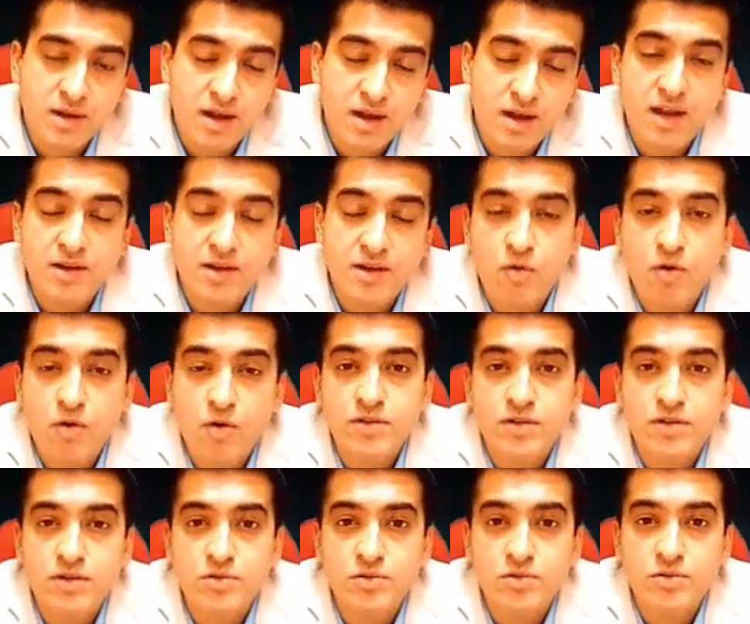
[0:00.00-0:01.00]
I
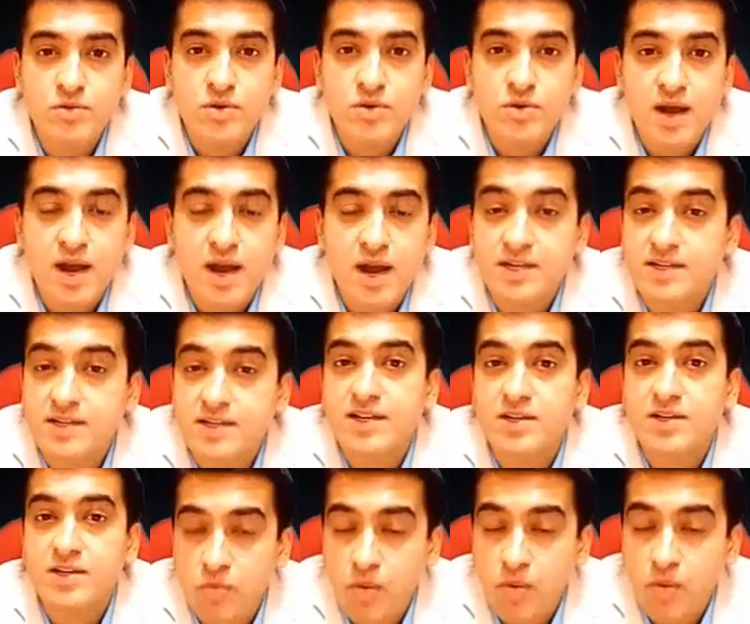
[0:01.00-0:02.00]
wanted to attend
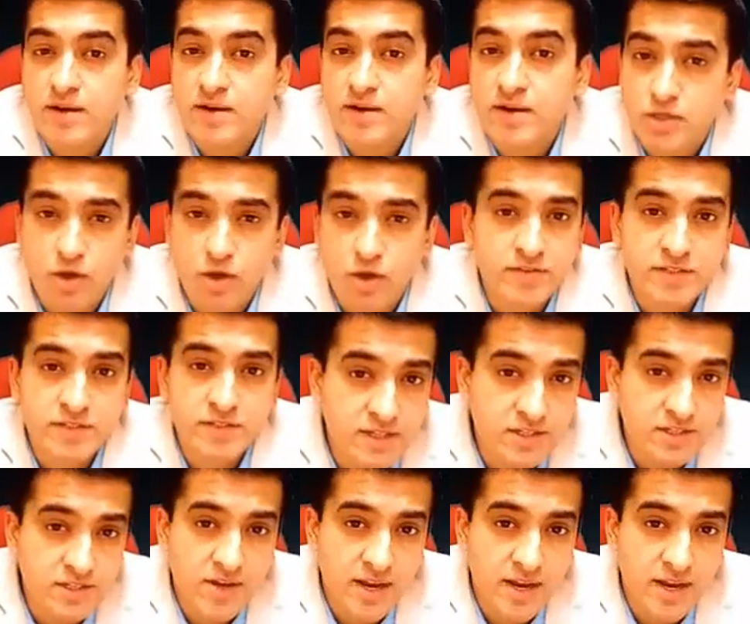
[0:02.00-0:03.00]
1 soft skill
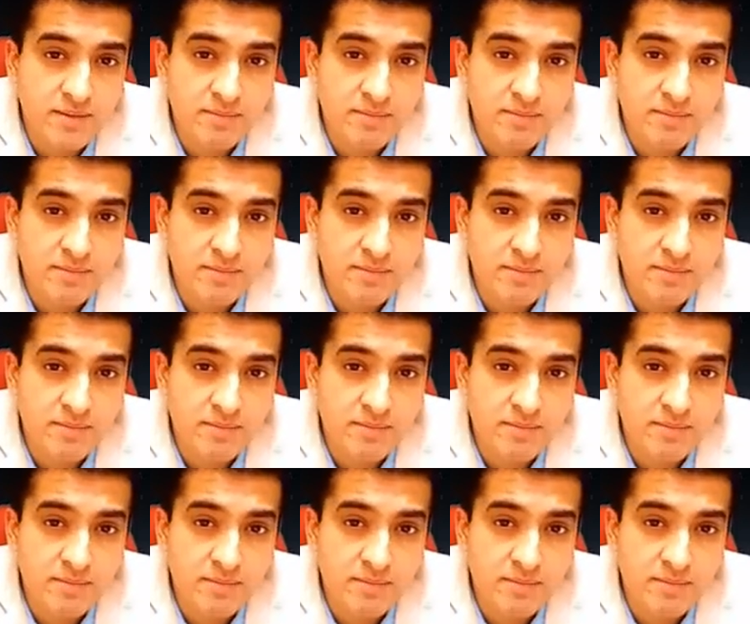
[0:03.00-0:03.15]
training